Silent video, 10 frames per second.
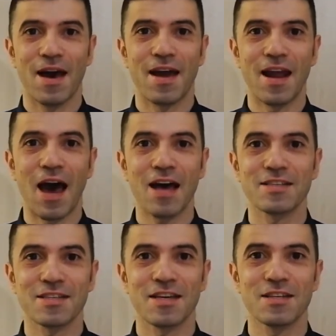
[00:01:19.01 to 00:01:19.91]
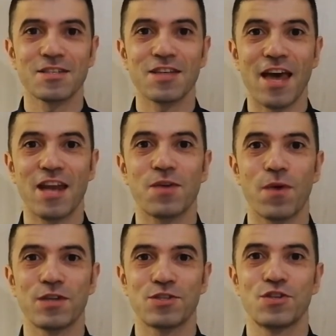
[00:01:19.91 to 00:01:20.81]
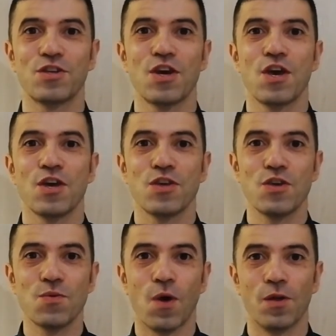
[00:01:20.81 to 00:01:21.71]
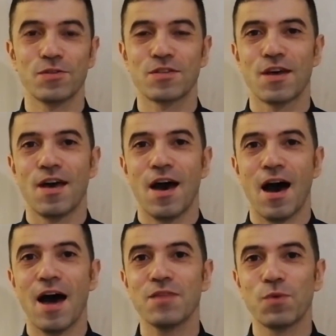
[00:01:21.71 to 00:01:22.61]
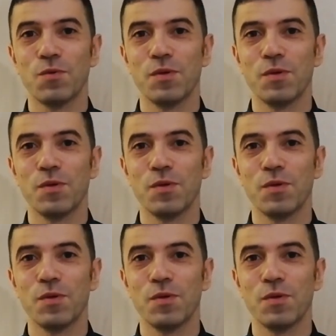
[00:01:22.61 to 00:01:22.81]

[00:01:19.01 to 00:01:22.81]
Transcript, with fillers: and ask us any question you want and we